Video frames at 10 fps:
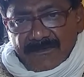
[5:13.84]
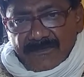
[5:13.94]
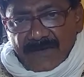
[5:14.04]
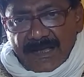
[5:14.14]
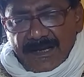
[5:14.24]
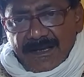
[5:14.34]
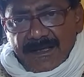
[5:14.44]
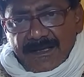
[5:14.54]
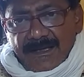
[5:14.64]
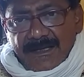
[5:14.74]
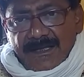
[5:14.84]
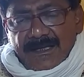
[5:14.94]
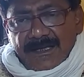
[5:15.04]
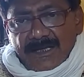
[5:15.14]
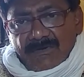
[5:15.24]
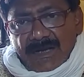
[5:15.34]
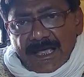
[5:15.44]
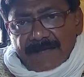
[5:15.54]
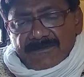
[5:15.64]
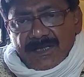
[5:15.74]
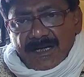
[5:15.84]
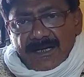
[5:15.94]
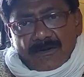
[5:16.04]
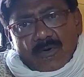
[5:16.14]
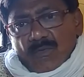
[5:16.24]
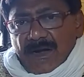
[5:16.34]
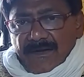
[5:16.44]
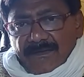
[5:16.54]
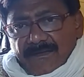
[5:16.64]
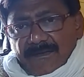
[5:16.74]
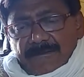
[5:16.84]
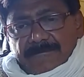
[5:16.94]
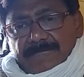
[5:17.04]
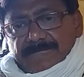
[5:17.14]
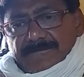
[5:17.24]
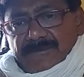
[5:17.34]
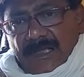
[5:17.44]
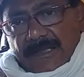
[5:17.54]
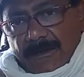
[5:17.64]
file. You will have certain homeworks. Thank